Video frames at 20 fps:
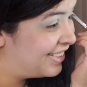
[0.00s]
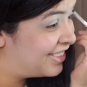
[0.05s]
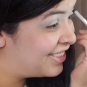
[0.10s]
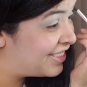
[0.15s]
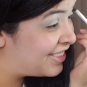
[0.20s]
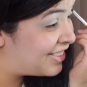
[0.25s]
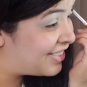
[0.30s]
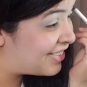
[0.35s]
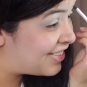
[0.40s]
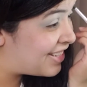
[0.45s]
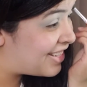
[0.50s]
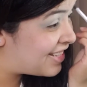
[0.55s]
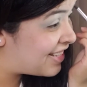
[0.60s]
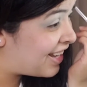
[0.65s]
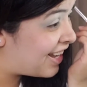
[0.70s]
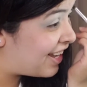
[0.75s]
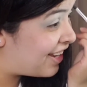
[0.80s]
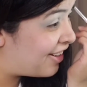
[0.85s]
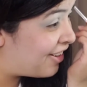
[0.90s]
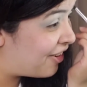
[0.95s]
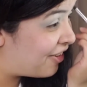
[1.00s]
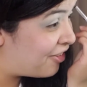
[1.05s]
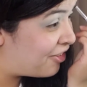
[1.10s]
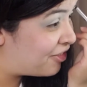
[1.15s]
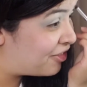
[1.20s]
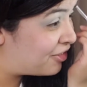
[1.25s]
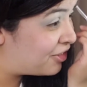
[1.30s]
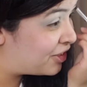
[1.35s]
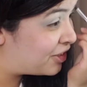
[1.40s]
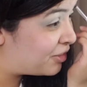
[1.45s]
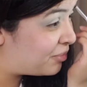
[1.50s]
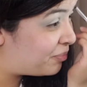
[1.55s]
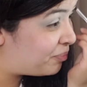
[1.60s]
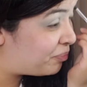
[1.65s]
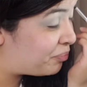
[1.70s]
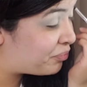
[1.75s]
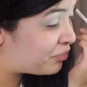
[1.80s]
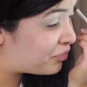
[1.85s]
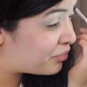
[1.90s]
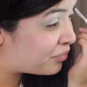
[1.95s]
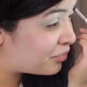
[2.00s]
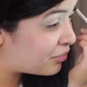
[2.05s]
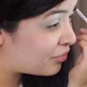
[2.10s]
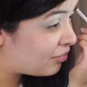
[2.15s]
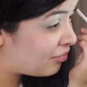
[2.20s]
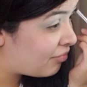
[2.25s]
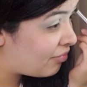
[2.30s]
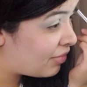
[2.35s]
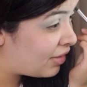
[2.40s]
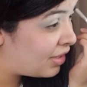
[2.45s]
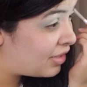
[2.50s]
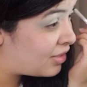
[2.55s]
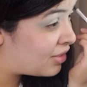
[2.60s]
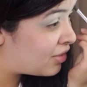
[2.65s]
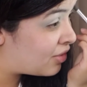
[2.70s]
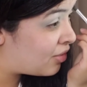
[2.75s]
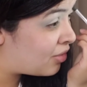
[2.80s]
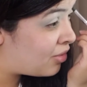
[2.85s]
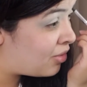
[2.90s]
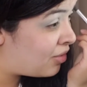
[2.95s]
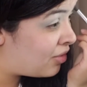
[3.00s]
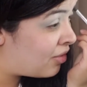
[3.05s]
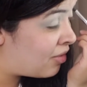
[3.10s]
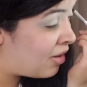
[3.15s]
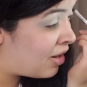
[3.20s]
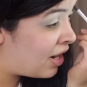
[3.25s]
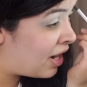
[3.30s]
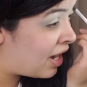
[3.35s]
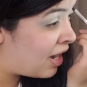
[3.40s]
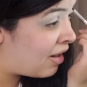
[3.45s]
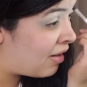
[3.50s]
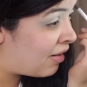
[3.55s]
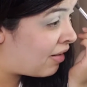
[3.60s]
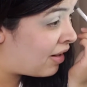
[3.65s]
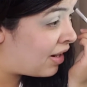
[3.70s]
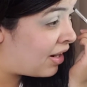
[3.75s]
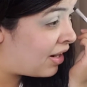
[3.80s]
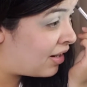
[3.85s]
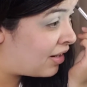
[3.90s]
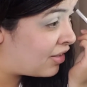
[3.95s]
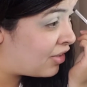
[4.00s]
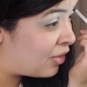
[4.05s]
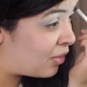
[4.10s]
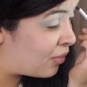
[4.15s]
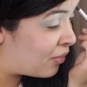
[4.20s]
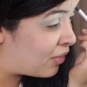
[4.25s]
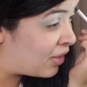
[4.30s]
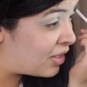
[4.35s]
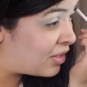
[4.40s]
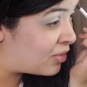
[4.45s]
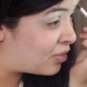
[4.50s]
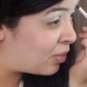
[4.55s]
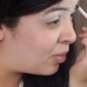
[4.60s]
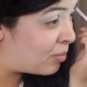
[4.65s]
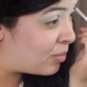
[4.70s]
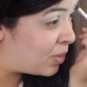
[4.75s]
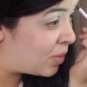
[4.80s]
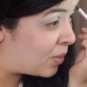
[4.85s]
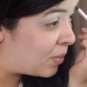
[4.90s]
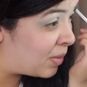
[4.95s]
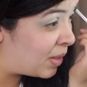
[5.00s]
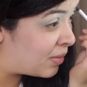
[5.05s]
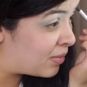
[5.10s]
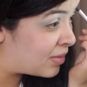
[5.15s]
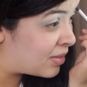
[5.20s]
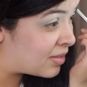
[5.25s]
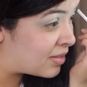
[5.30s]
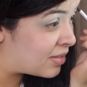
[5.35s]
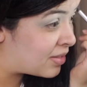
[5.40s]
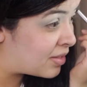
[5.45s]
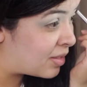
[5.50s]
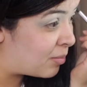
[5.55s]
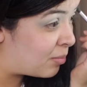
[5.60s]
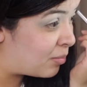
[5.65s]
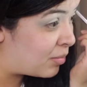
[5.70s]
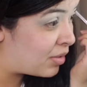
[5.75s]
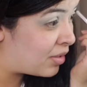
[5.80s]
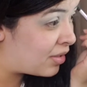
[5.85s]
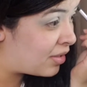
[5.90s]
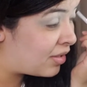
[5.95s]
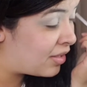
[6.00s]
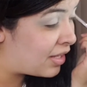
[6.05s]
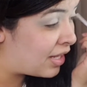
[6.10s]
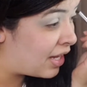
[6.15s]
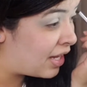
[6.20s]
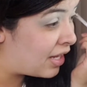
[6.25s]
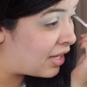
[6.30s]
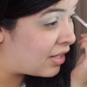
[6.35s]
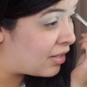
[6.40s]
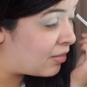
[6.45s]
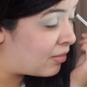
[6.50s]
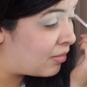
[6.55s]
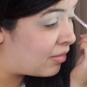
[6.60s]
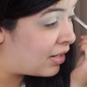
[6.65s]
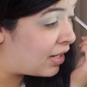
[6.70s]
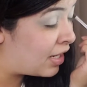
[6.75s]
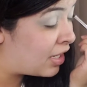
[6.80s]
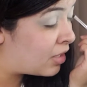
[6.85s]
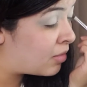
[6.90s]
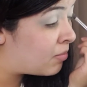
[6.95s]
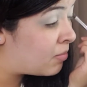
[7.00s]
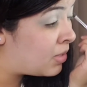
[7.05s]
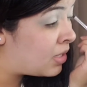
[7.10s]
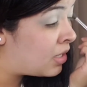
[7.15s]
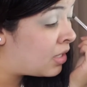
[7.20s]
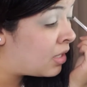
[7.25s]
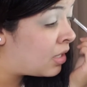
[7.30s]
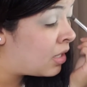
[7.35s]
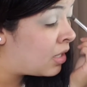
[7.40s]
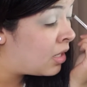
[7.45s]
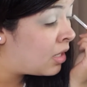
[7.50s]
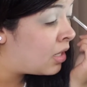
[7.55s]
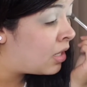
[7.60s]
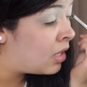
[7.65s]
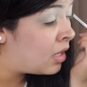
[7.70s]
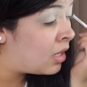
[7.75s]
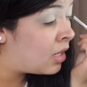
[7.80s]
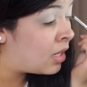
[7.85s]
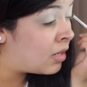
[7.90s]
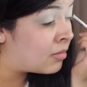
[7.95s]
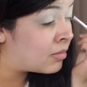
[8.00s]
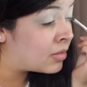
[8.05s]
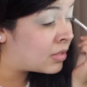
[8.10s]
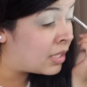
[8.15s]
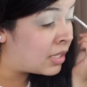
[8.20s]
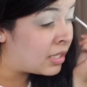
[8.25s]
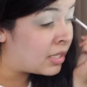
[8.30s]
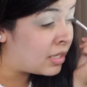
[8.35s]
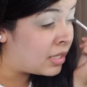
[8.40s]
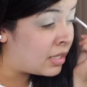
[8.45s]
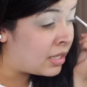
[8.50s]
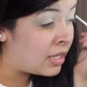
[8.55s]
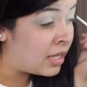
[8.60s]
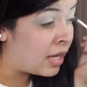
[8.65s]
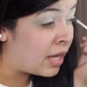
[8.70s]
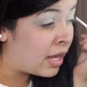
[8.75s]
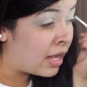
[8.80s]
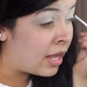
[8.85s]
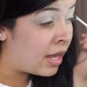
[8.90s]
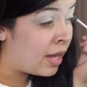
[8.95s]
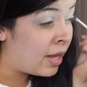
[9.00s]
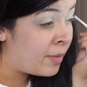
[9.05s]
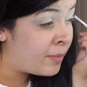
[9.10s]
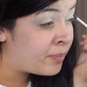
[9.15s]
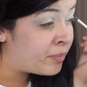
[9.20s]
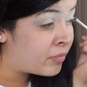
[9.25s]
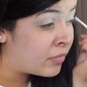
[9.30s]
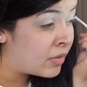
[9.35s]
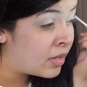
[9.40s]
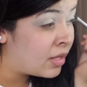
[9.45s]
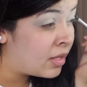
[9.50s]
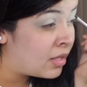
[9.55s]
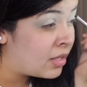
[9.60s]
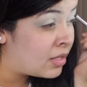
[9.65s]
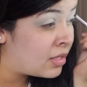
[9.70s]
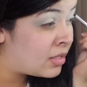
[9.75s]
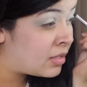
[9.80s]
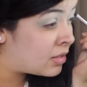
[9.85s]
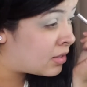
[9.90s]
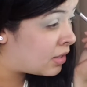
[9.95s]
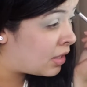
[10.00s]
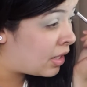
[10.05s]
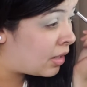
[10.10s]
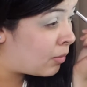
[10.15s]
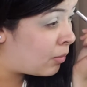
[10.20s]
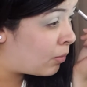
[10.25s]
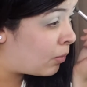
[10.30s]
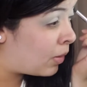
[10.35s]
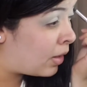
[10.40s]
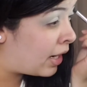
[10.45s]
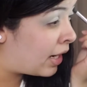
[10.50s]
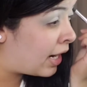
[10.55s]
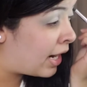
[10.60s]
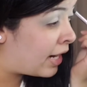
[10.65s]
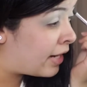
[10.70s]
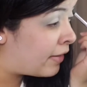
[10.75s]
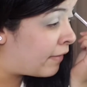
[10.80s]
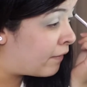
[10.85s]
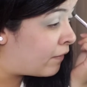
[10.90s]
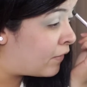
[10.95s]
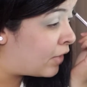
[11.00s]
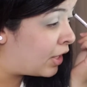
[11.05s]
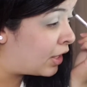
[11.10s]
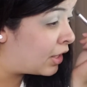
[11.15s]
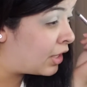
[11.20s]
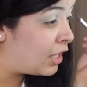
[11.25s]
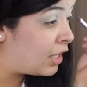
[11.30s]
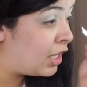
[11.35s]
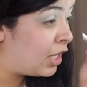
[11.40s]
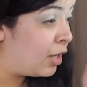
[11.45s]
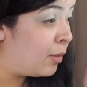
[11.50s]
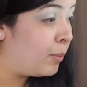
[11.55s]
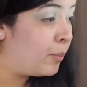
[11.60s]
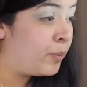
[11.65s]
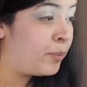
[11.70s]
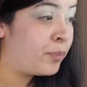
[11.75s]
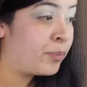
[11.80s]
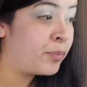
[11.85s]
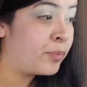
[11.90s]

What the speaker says: So this guy goes, "So you know how your friend told me around December that you liked me?" And I was like, "Yeah." He's like, "Well, I kind of fucked up."